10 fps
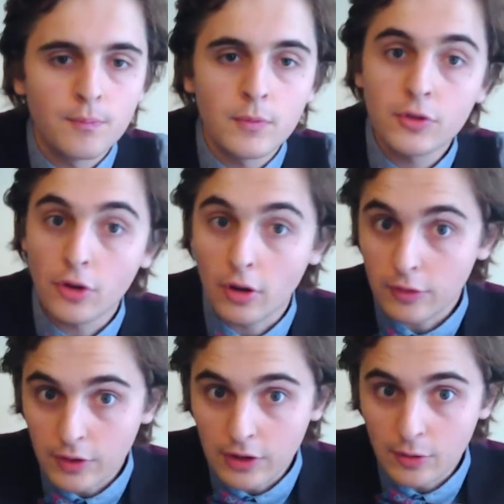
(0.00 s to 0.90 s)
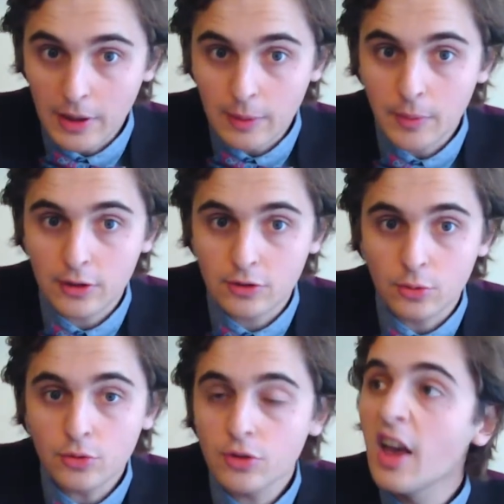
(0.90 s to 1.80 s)
Solid things are made of
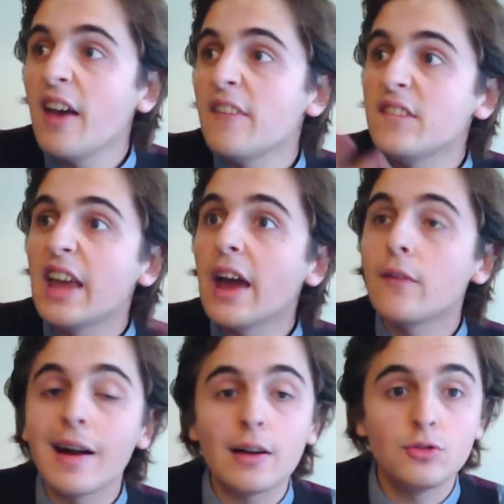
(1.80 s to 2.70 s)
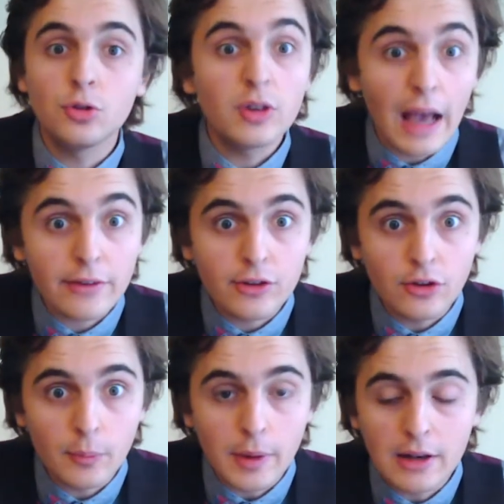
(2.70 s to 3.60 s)
particles. The air around you, gases,
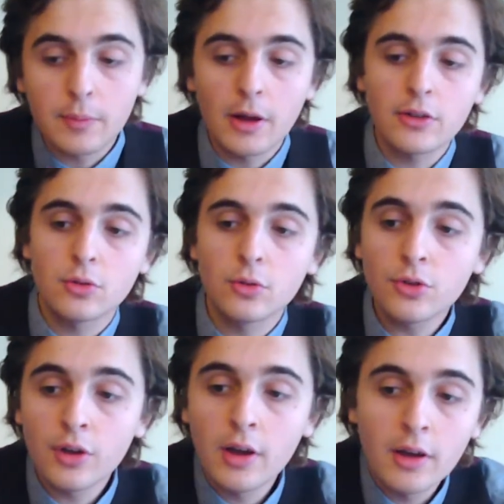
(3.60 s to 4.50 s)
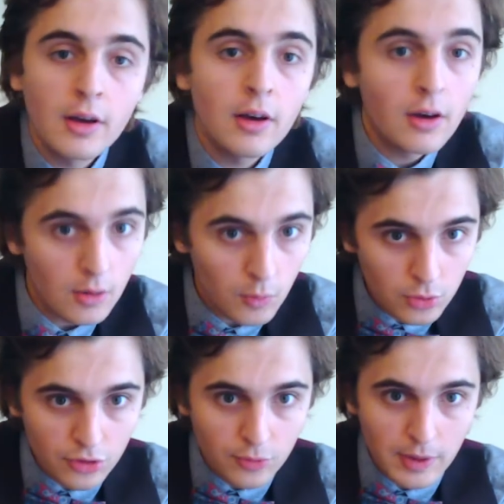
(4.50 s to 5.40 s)
are made of particles, and
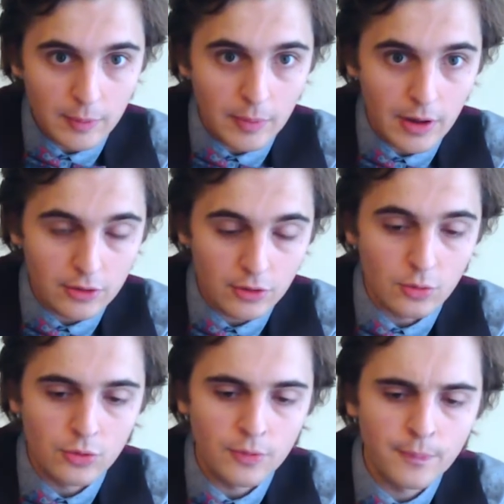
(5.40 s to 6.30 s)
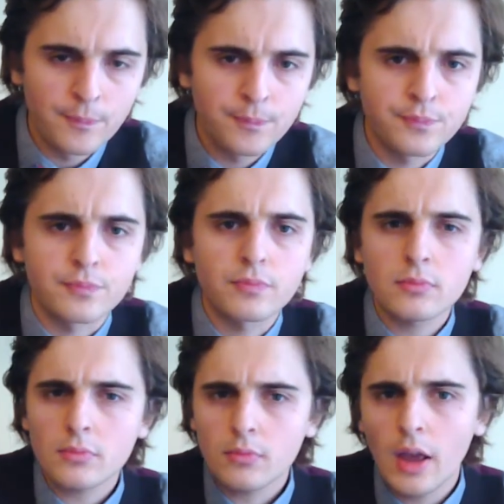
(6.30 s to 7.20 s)
water is made of particles. And
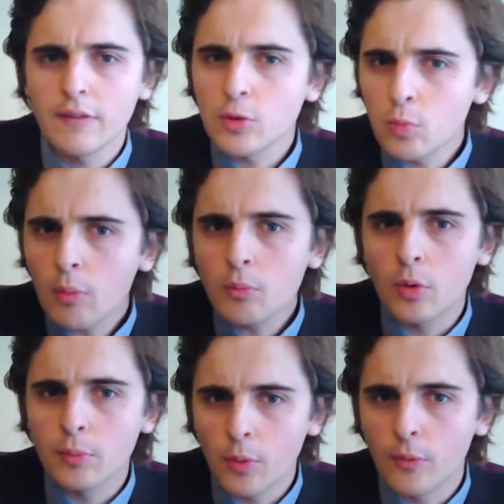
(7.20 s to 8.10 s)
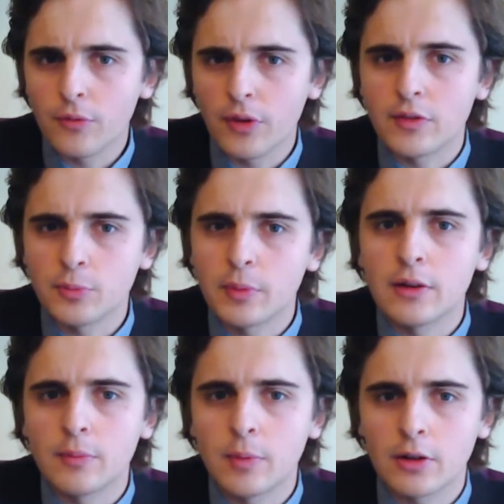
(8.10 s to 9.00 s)
there's one more important thing that's
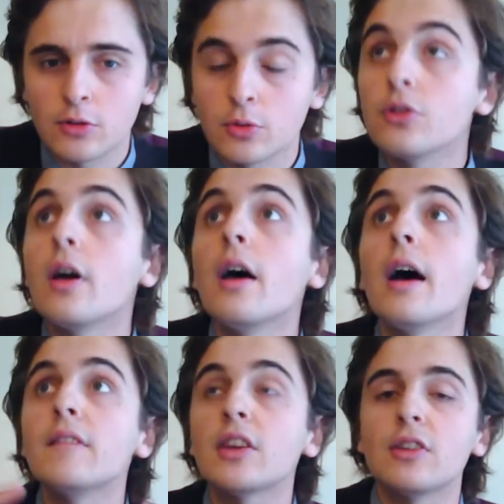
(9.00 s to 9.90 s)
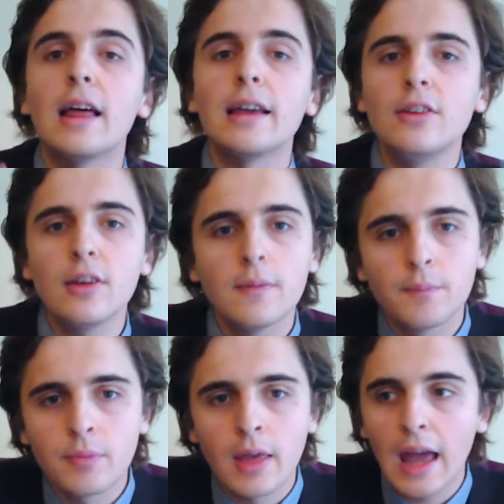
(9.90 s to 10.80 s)
made of particles, and that's light.
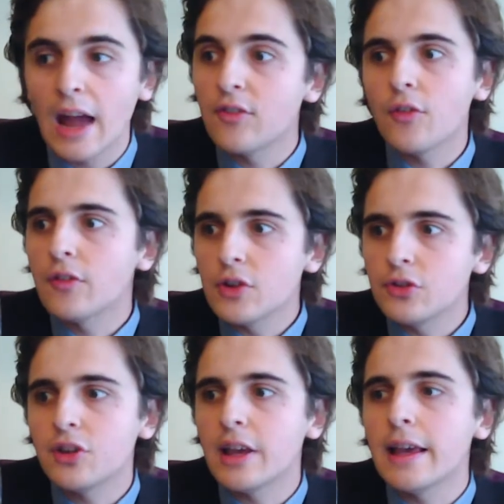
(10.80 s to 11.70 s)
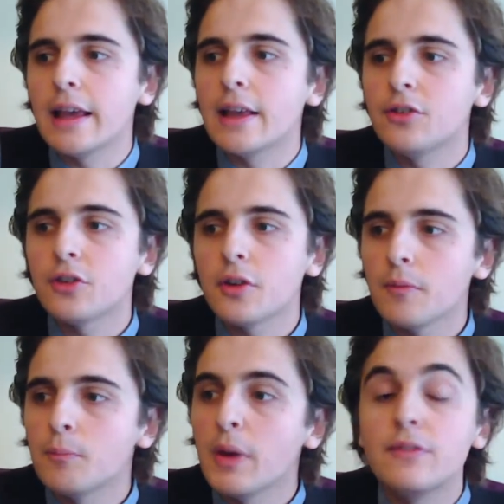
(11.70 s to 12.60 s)
Everything that you see is
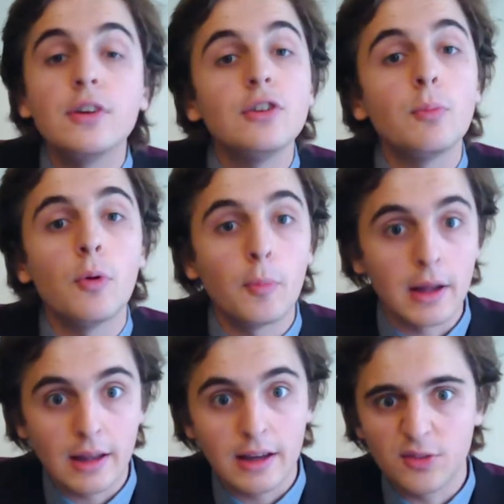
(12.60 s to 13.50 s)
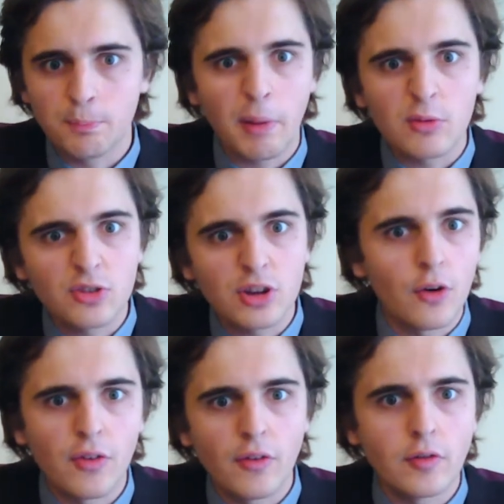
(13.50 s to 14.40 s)
made visible by light
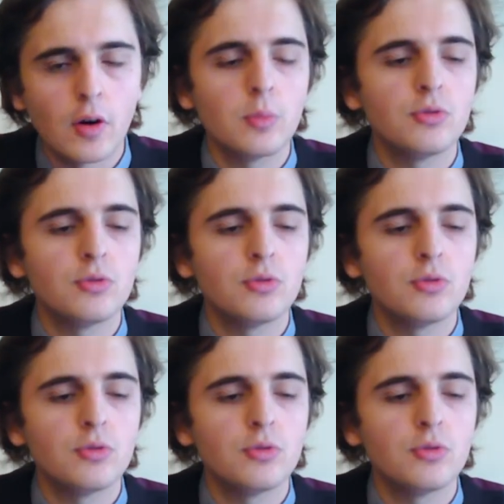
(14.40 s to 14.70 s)
bouncing off of other